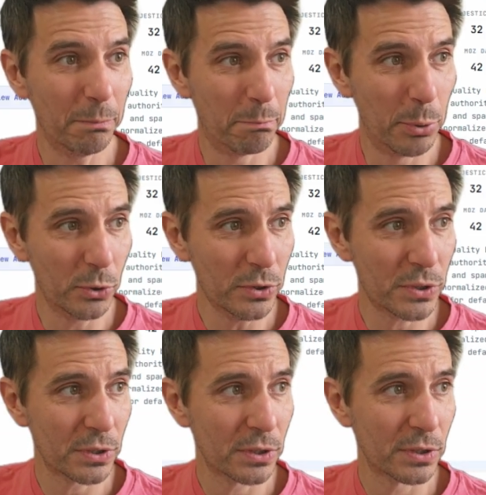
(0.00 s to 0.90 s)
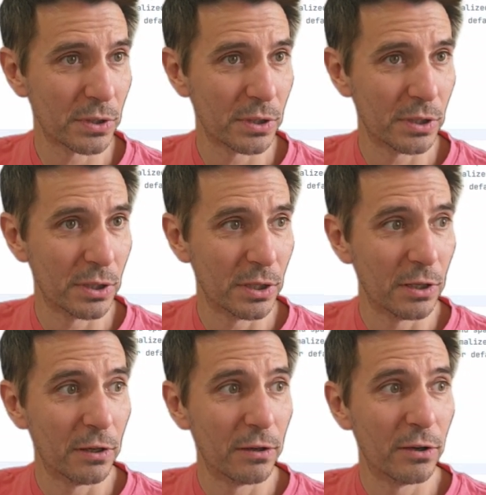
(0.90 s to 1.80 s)
But
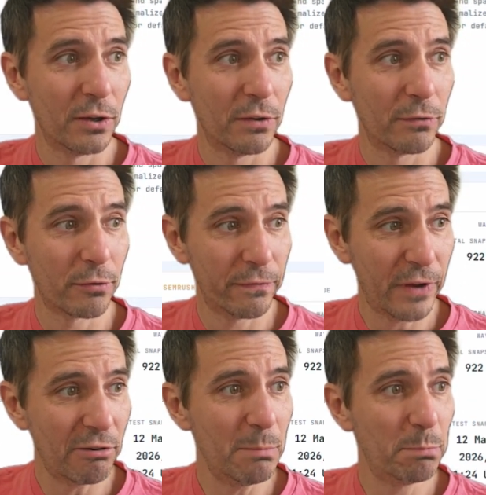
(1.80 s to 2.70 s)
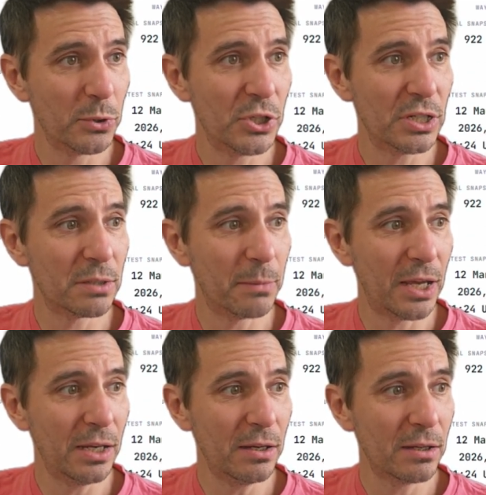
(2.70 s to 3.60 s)
for a very budget
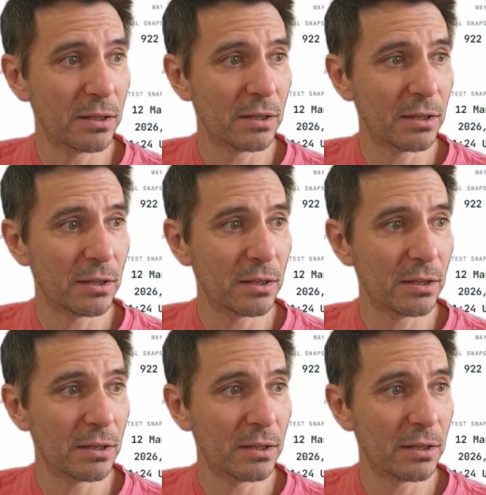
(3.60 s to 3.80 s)
domain,